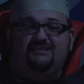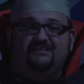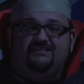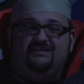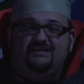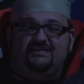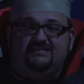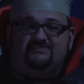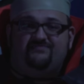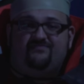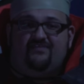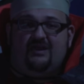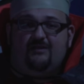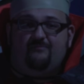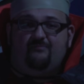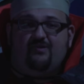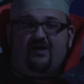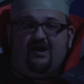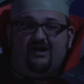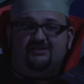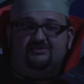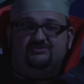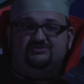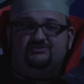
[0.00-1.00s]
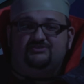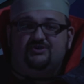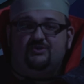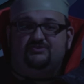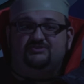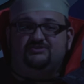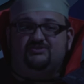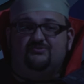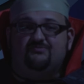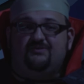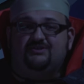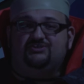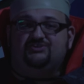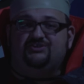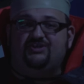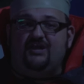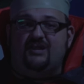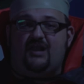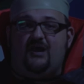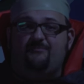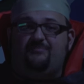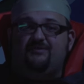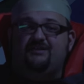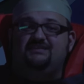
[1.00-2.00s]
These vampires don't so much
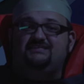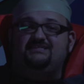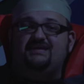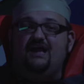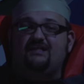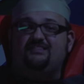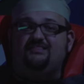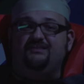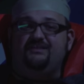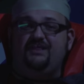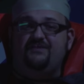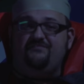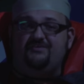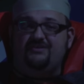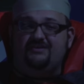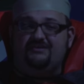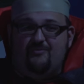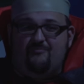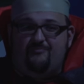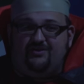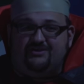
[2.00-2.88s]
get up and attack the living,